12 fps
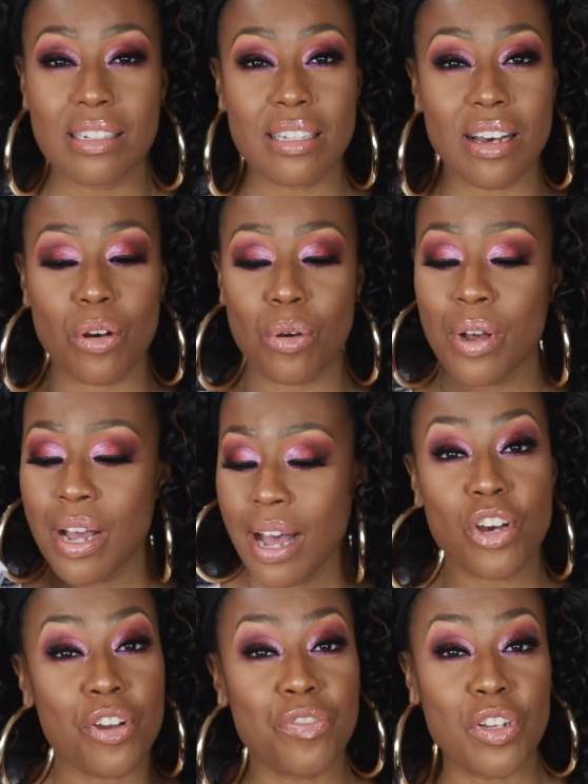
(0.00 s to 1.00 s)
So,
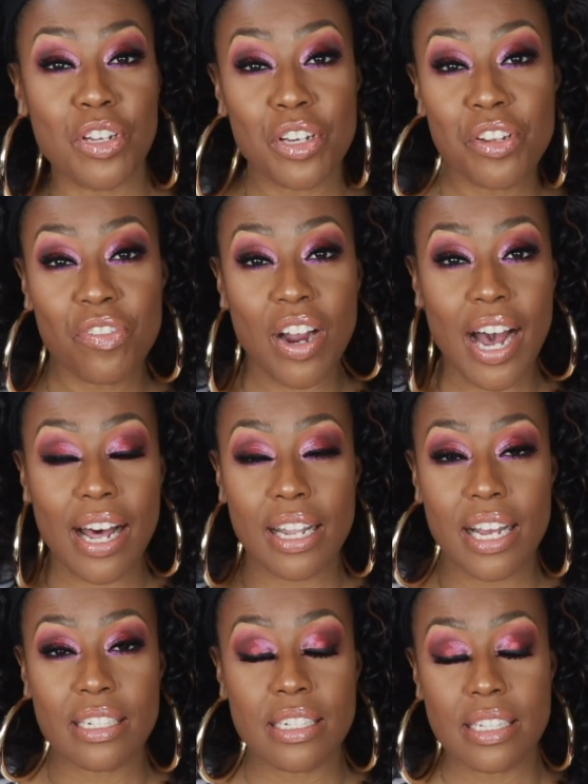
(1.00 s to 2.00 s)
so if you're looking for
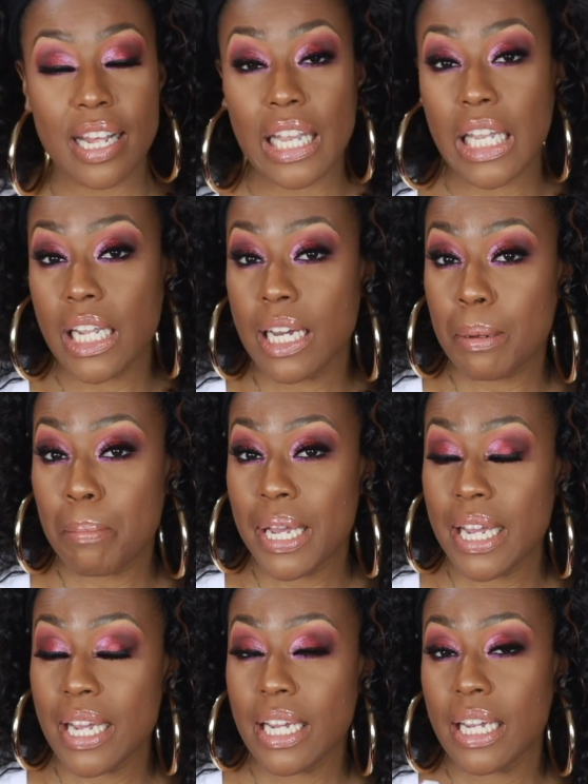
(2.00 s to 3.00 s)
eyelashes that look
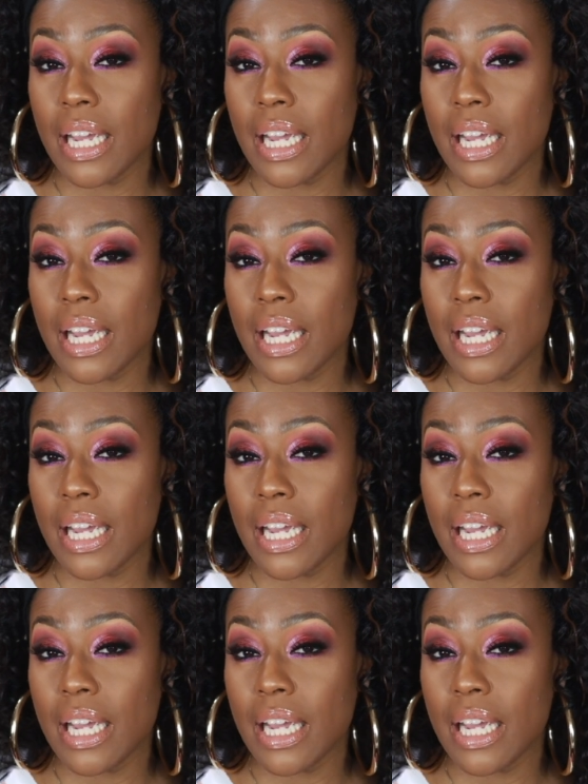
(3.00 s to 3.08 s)
mink